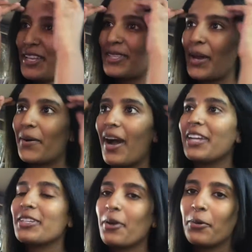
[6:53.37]
so
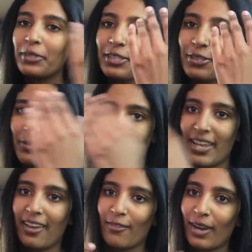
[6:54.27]
I only choose to
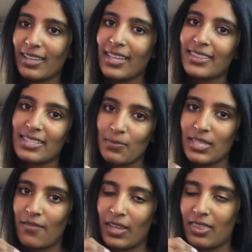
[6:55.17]
handwrite like the
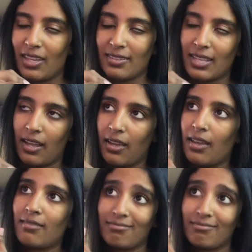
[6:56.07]
specific things that I